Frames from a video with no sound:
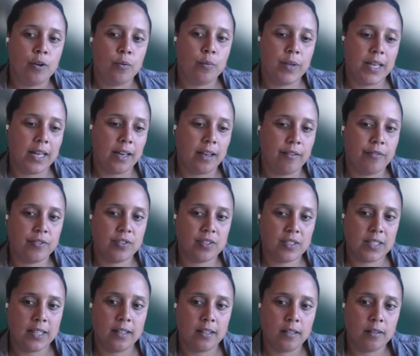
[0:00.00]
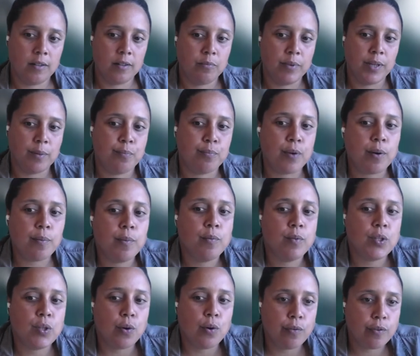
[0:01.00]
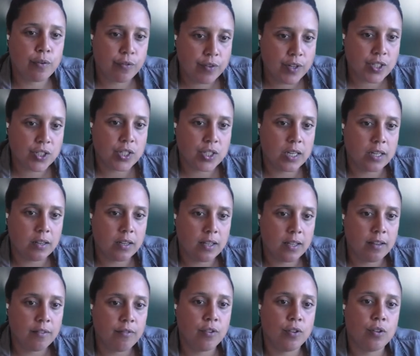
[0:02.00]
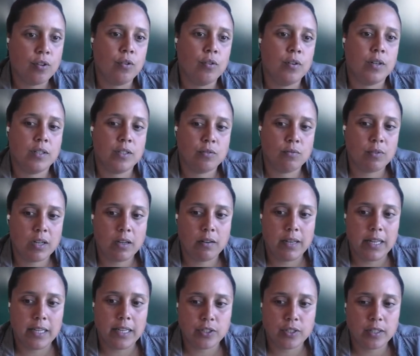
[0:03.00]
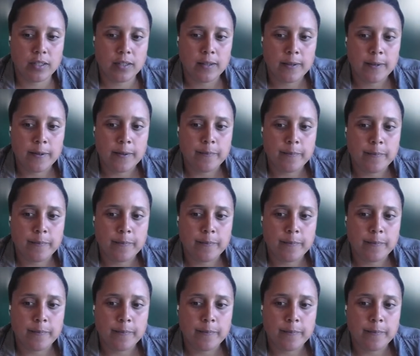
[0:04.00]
we have still a big problem with overfishing, even though there is regulation.